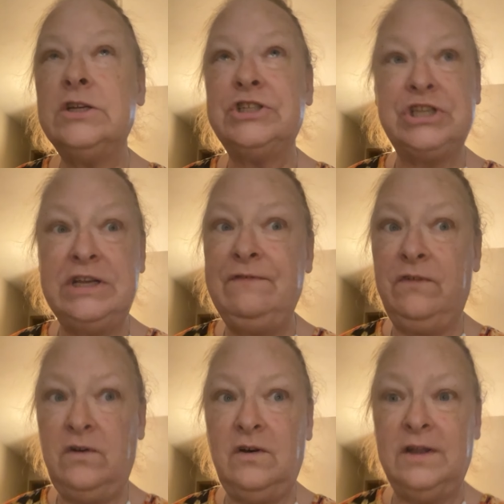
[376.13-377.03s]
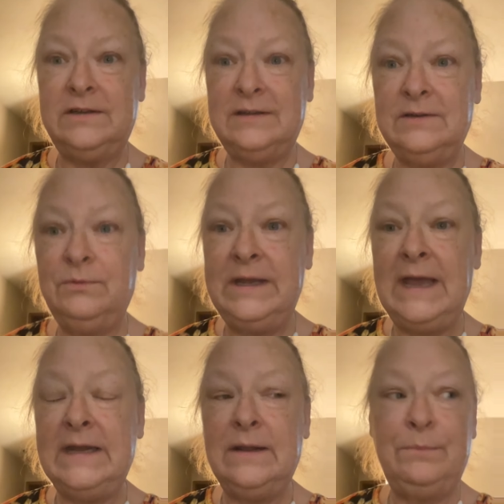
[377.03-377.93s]
She fought. We
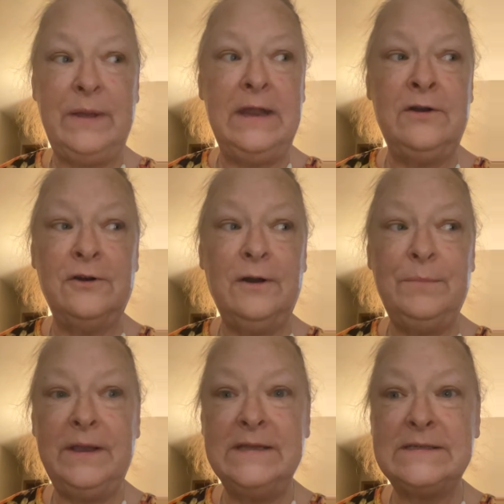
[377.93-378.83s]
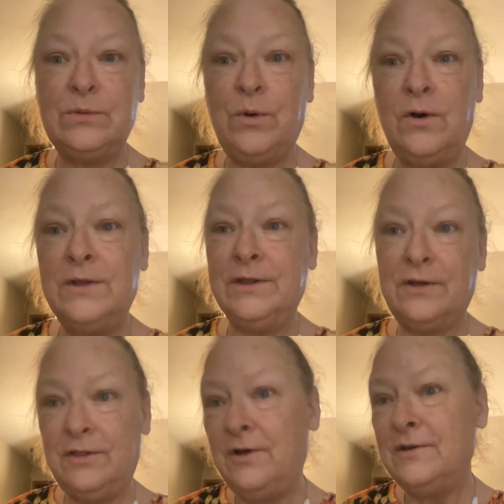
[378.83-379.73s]
had to pin her up against the wall and the
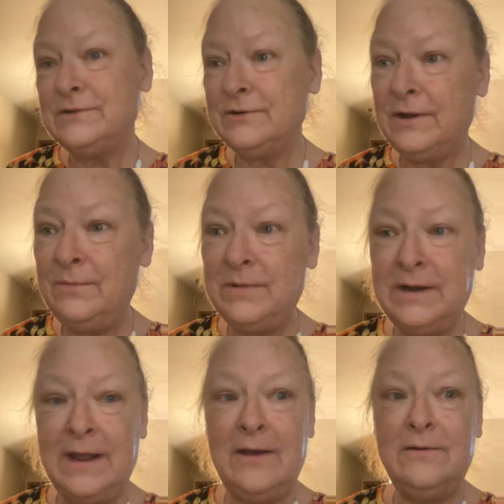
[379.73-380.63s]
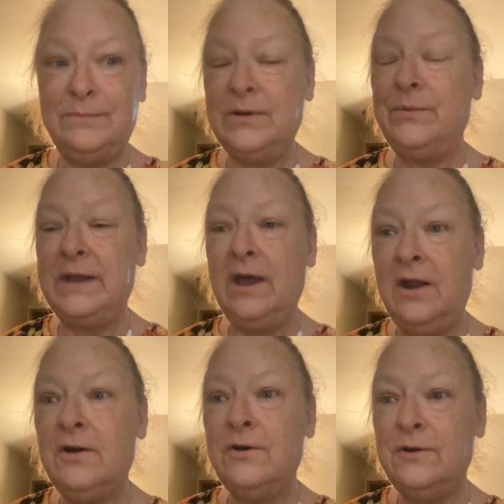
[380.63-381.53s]
claws are coming out, but we
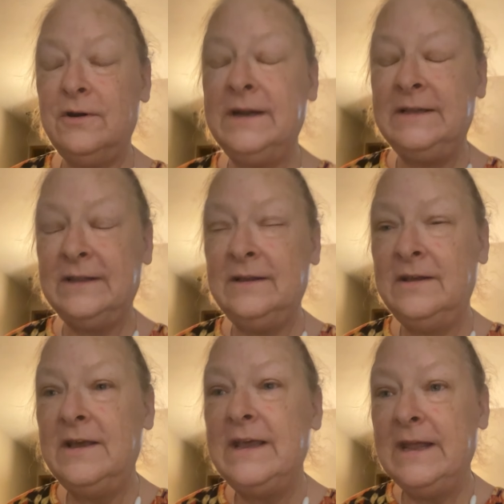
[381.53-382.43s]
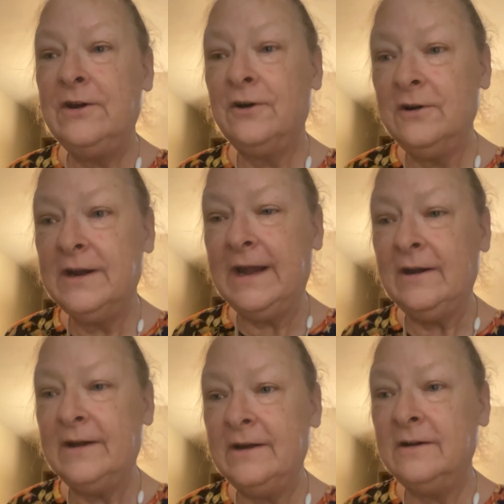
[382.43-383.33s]
got her in the in her
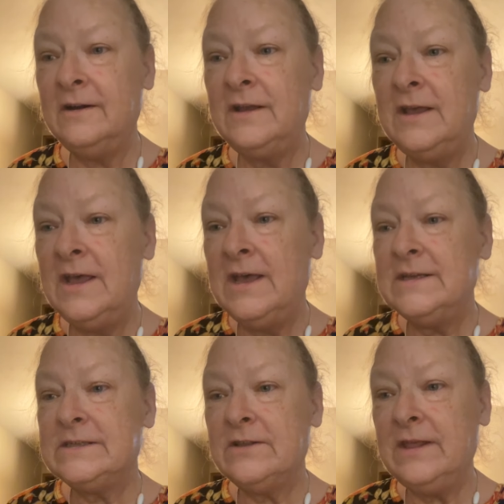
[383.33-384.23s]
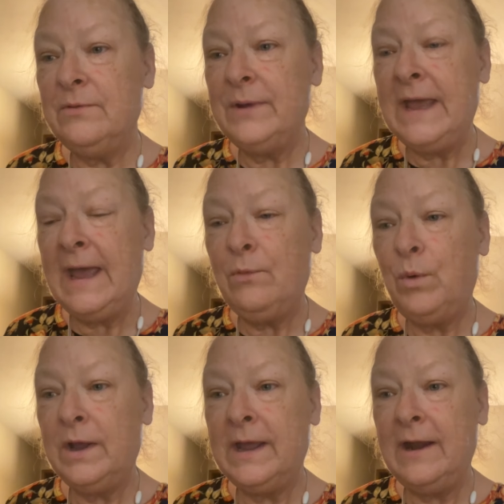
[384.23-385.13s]
carrier. So then we have
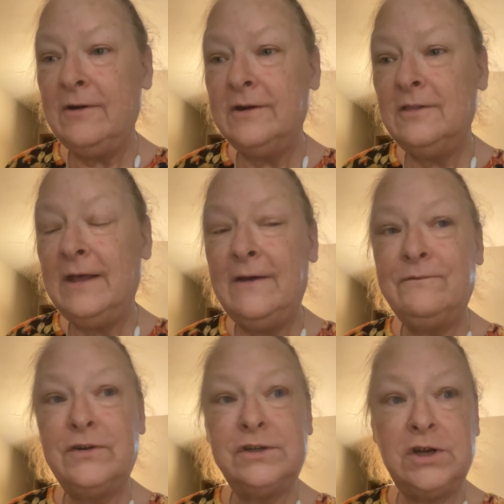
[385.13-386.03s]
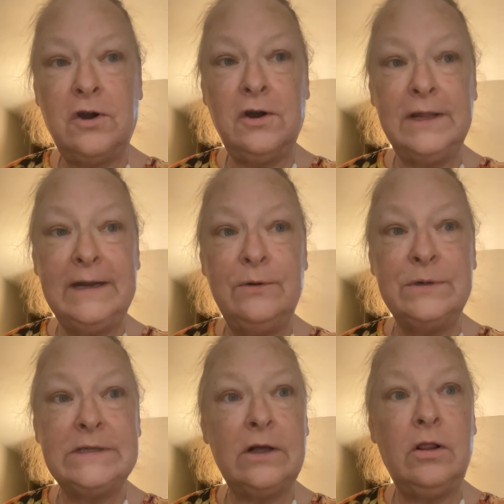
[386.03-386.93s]
one carrier left for Charlie and it
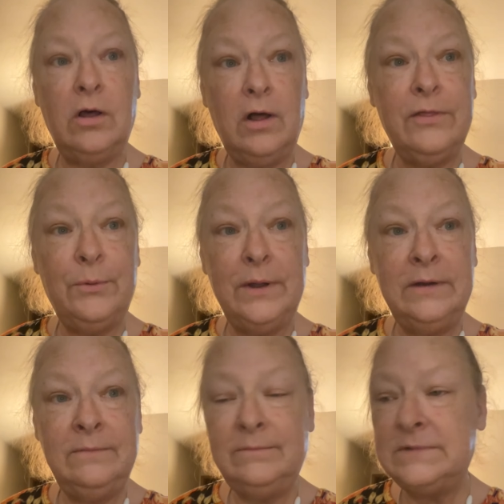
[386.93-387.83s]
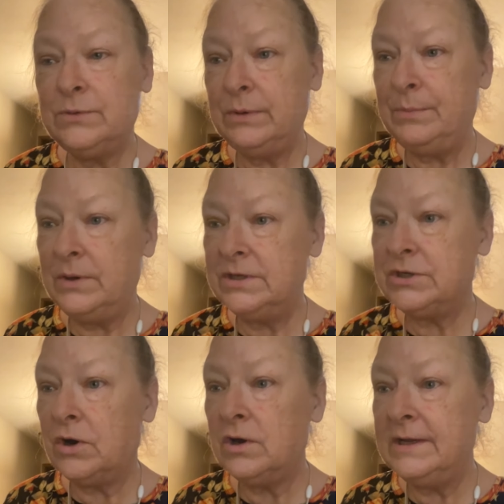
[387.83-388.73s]
was a cloth one. So we put
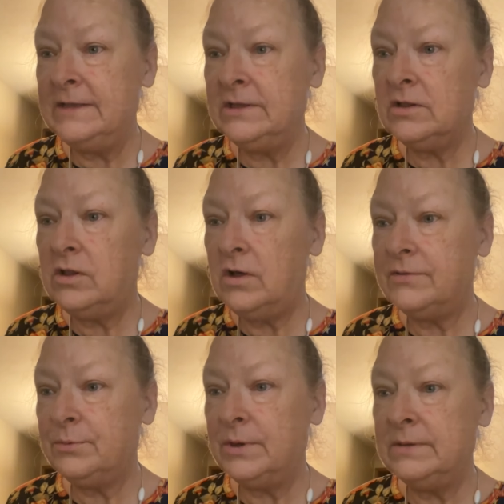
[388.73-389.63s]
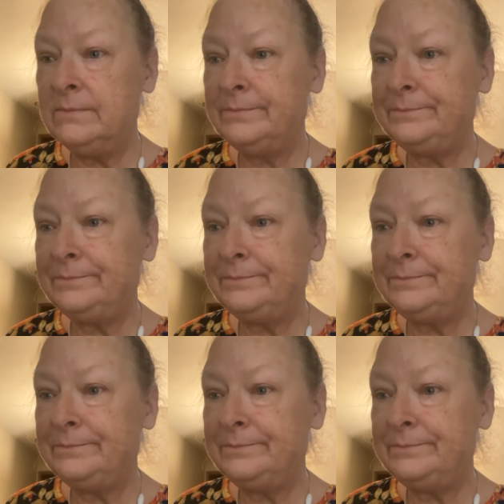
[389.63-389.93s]
Charlie in the cloth one.